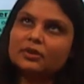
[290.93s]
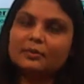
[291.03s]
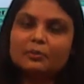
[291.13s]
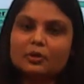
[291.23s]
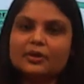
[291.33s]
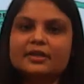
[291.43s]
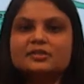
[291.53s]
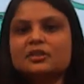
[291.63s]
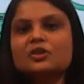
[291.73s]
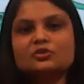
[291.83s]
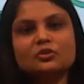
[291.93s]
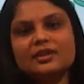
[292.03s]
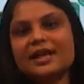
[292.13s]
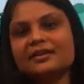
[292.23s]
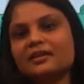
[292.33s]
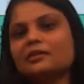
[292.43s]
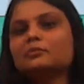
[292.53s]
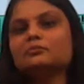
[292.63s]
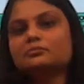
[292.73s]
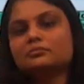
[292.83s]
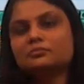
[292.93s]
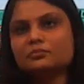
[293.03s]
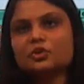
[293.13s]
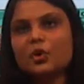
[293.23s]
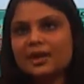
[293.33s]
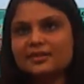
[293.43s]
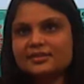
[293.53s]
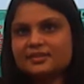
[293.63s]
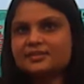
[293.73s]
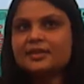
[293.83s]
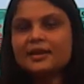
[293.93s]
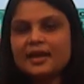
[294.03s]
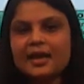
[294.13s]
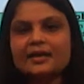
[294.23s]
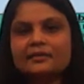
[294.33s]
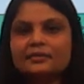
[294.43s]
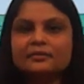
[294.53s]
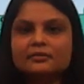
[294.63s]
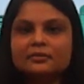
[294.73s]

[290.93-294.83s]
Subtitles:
employees, so that the qualities and